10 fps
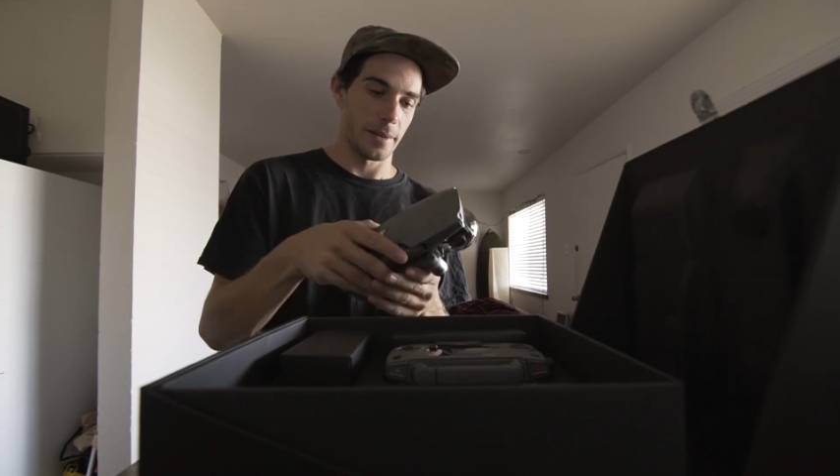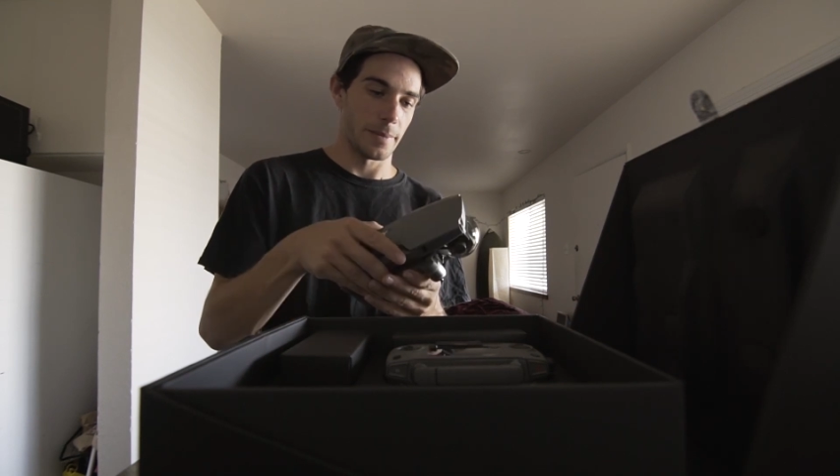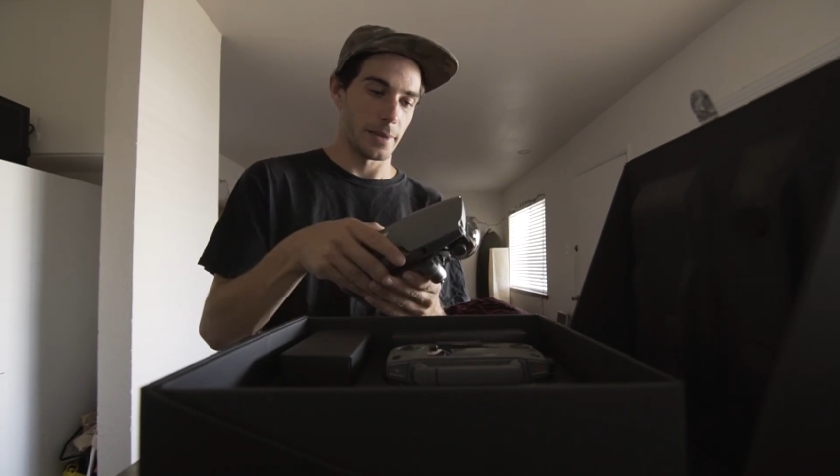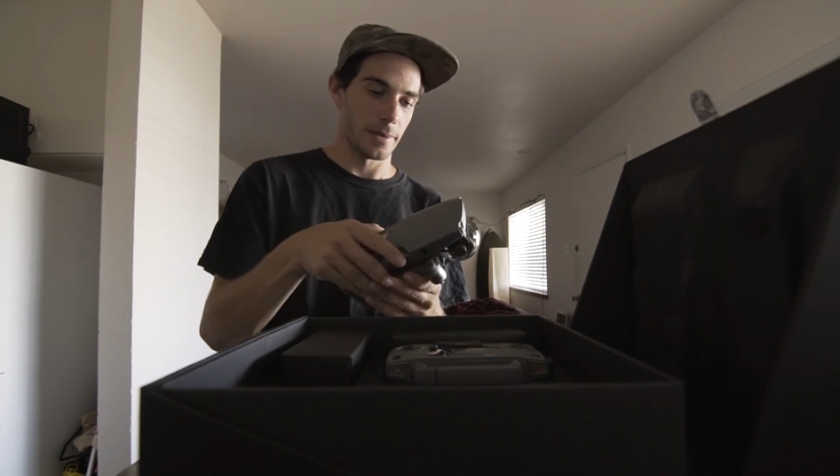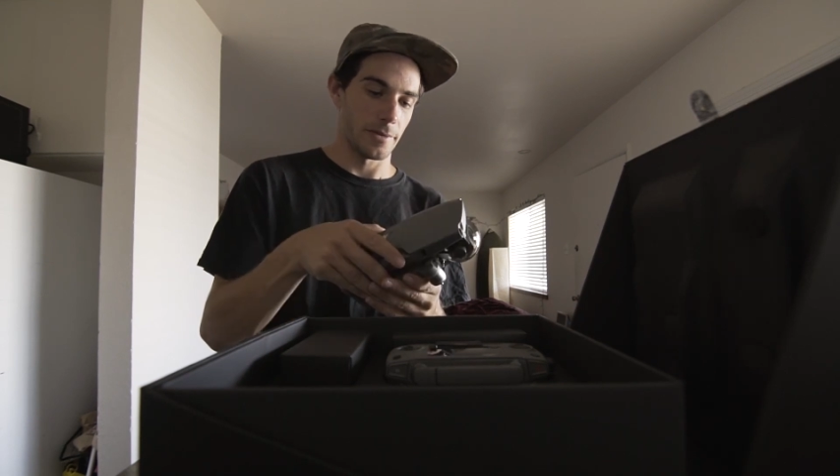I
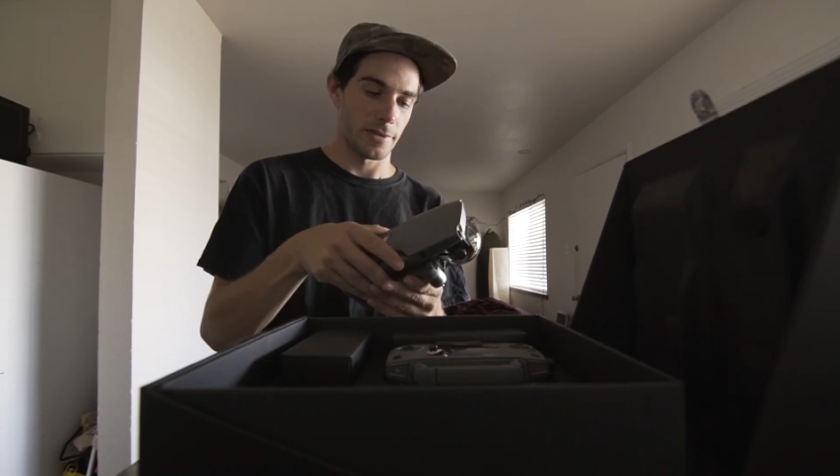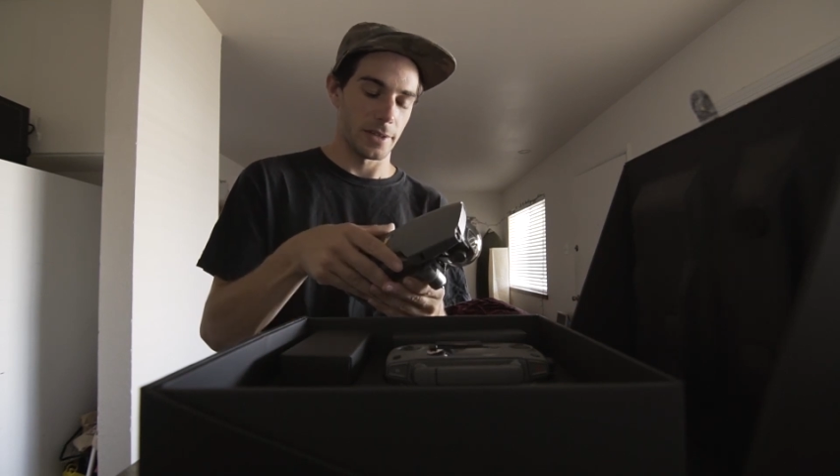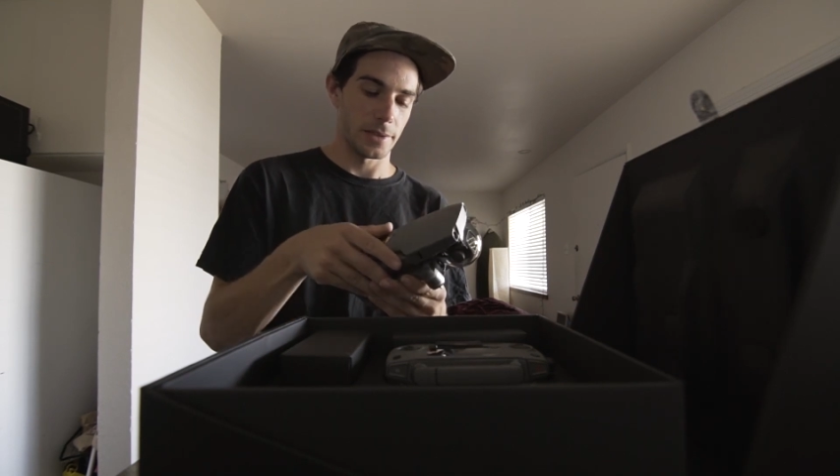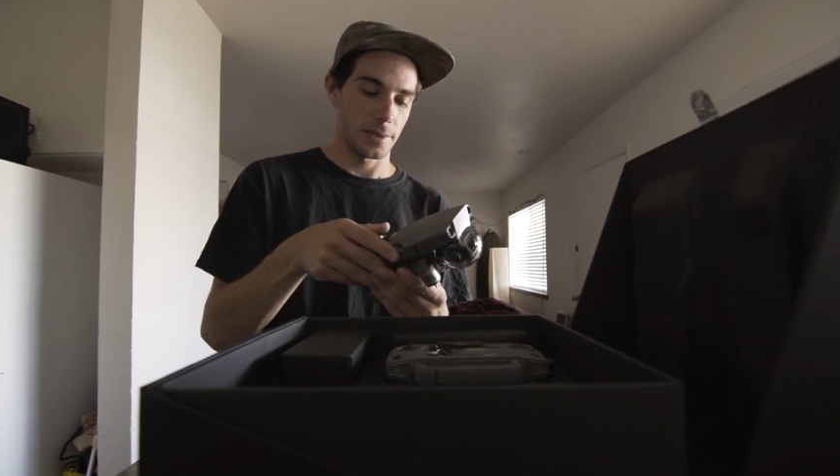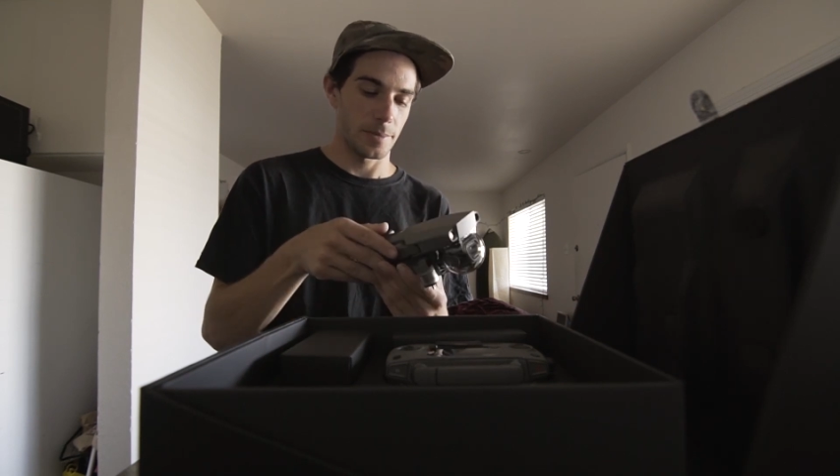mean, the
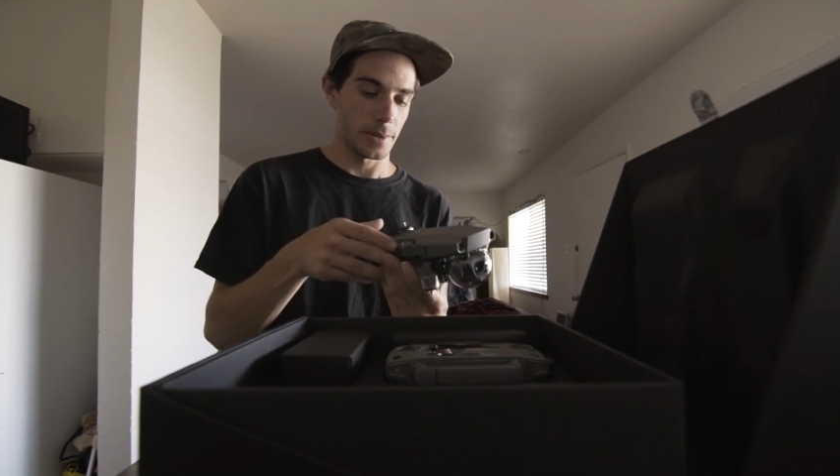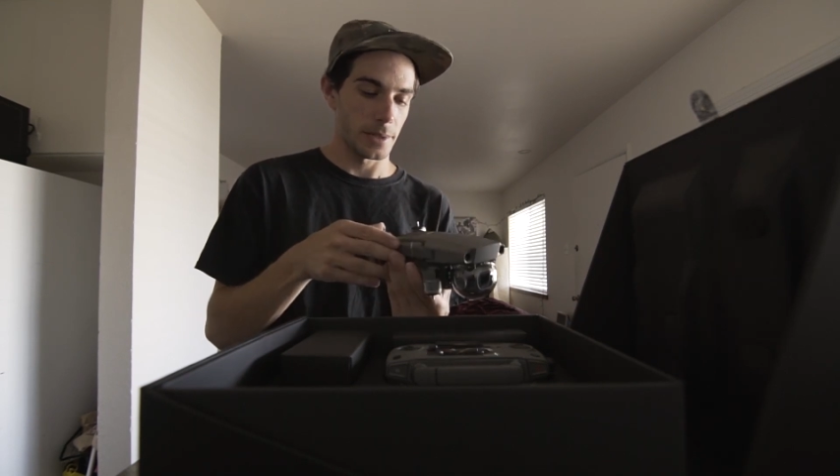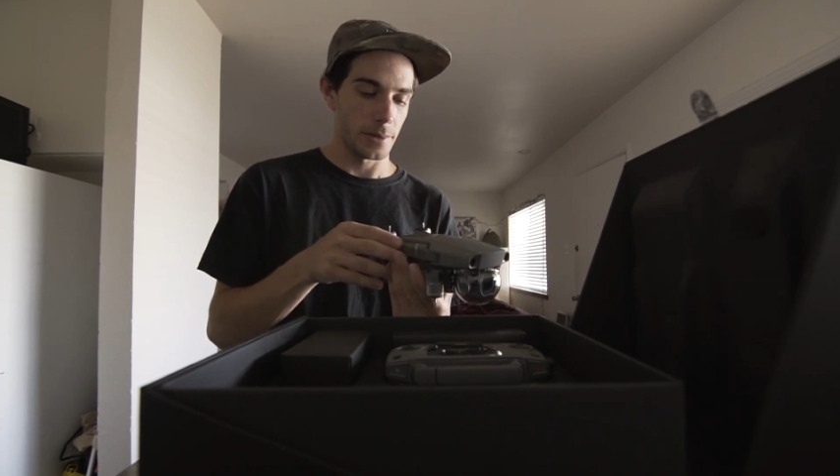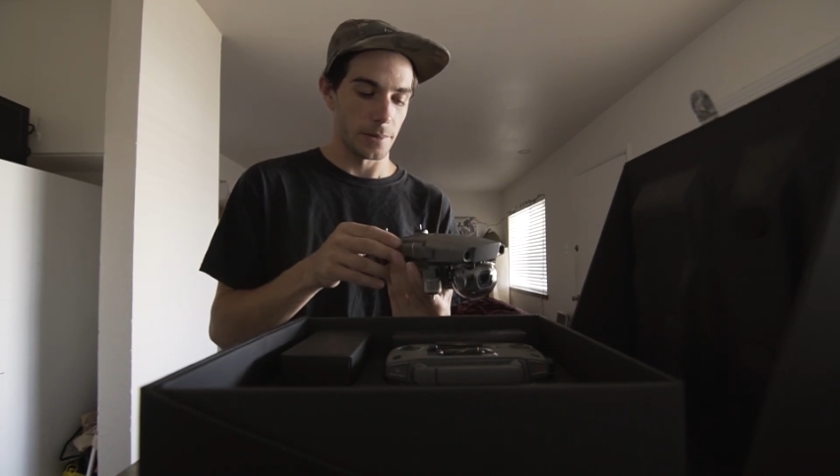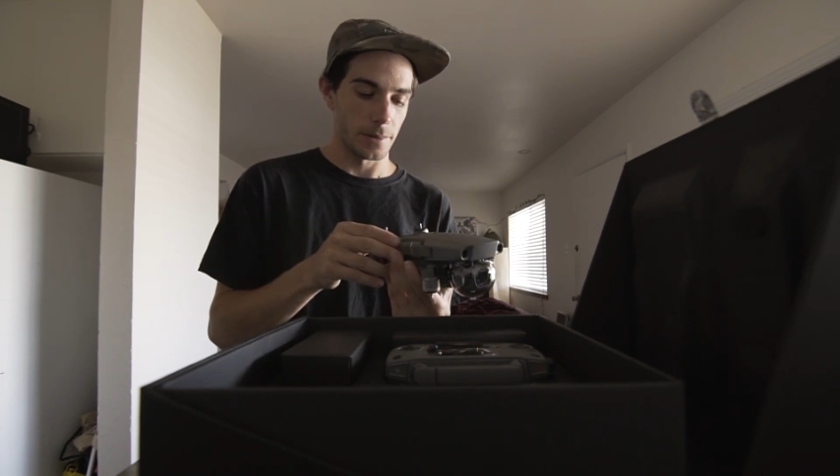finish is pretty
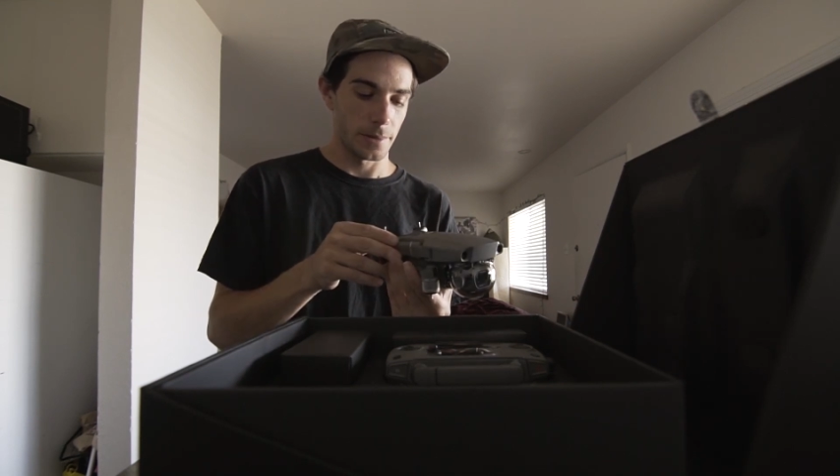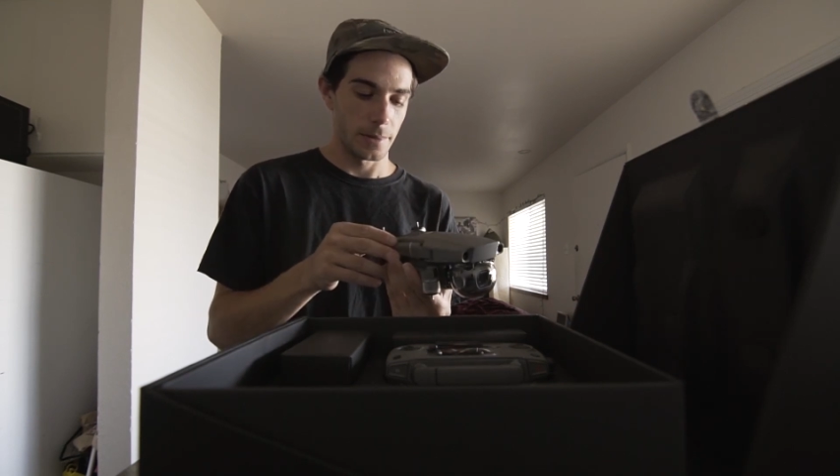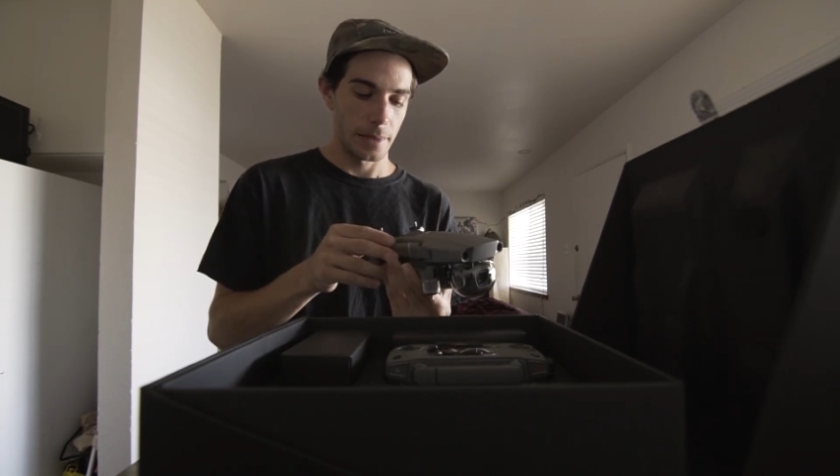cool.